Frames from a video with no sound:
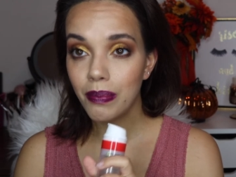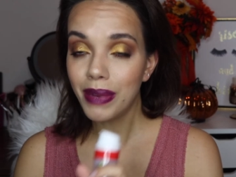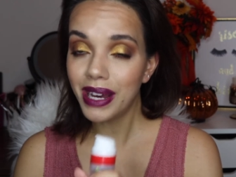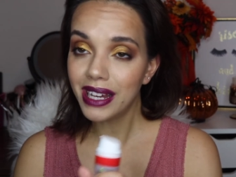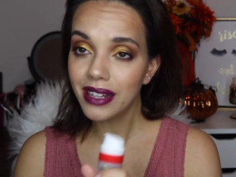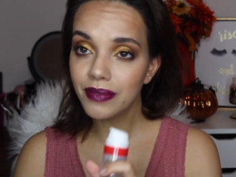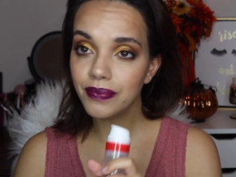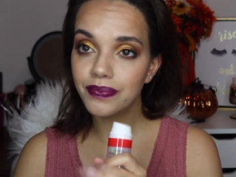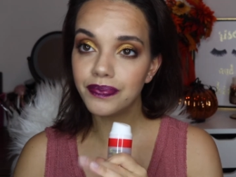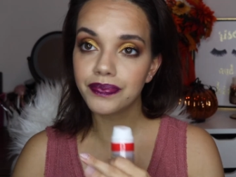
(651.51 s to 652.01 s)

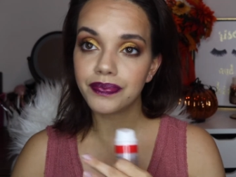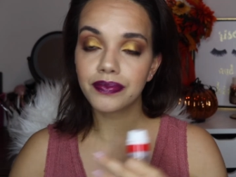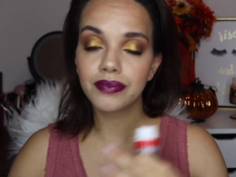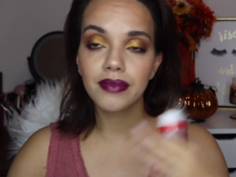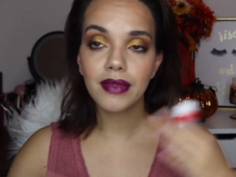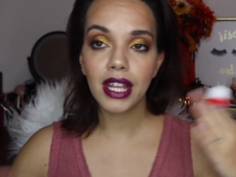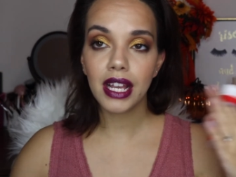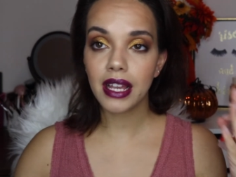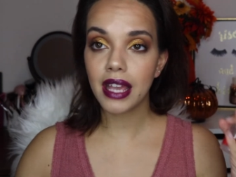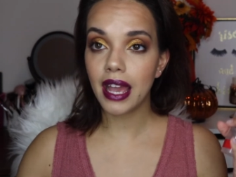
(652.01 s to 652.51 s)
But
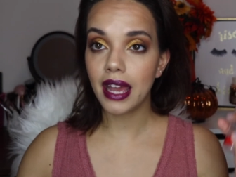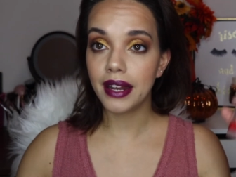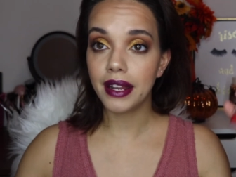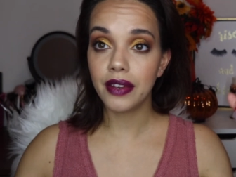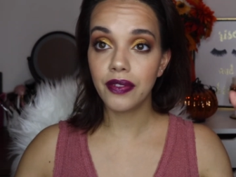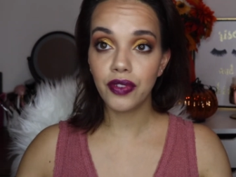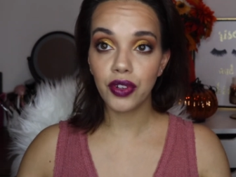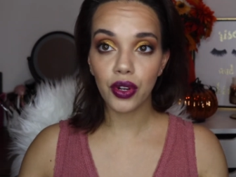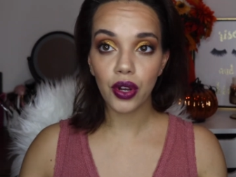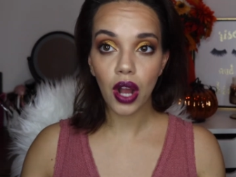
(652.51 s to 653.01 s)
again,
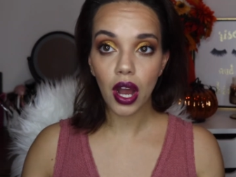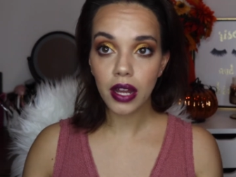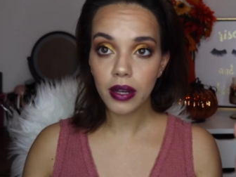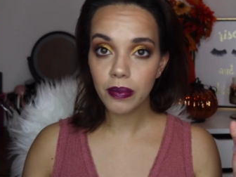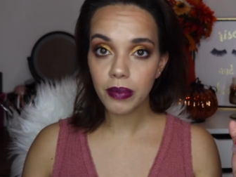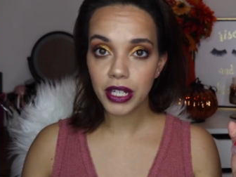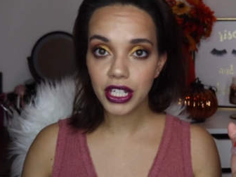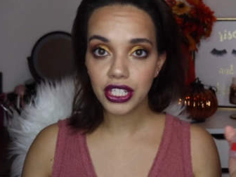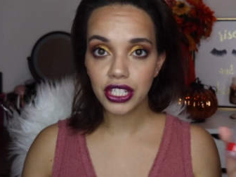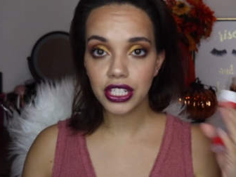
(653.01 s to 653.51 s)
if you're on a
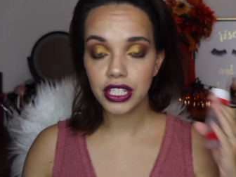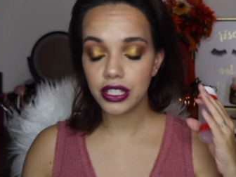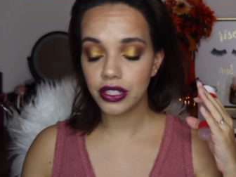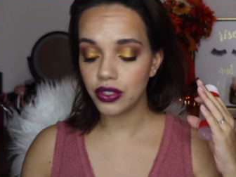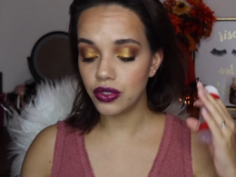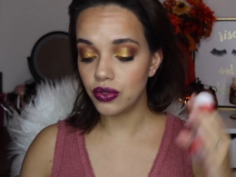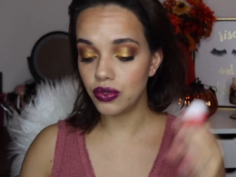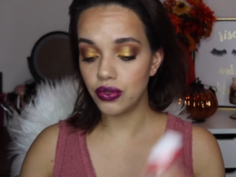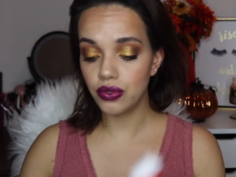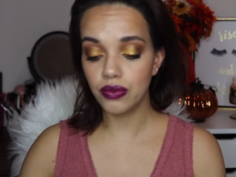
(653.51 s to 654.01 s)
budget,
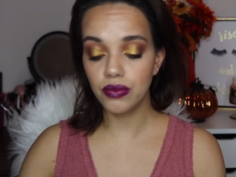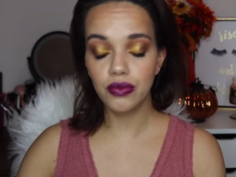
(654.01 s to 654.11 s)
you